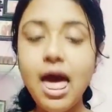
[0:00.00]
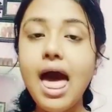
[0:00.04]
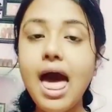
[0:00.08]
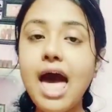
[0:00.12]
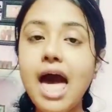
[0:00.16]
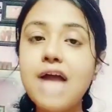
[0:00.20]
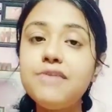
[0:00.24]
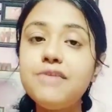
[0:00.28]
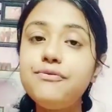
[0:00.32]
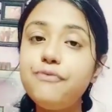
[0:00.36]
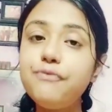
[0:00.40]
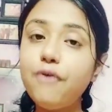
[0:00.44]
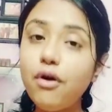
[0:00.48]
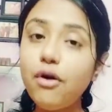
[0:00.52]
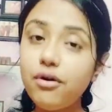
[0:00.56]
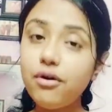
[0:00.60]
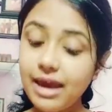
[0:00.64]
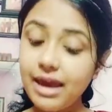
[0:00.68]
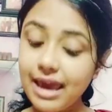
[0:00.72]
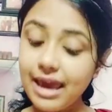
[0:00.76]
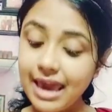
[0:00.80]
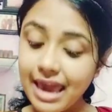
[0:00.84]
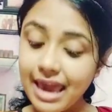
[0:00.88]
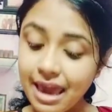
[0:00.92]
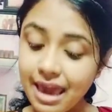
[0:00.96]
and for
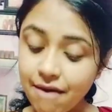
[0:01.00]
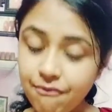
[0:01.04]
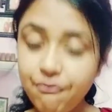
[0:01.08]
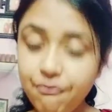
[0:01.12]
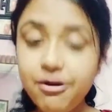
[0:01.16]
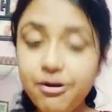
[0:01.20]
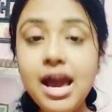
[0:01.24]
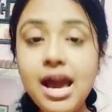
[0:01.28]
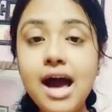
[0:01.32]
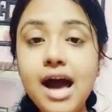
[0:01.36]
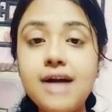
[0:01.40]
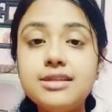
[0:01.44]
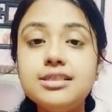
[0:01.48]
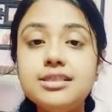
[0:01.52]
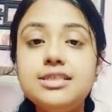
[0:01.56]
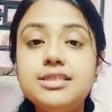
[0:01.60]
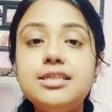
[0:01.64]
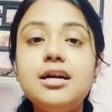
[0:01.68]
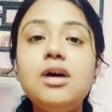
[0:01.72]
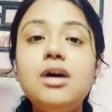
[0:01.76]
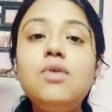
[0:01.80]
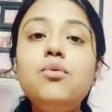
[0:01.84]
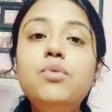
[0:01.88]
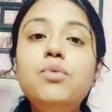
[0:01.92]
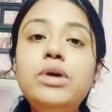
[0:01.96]
every answer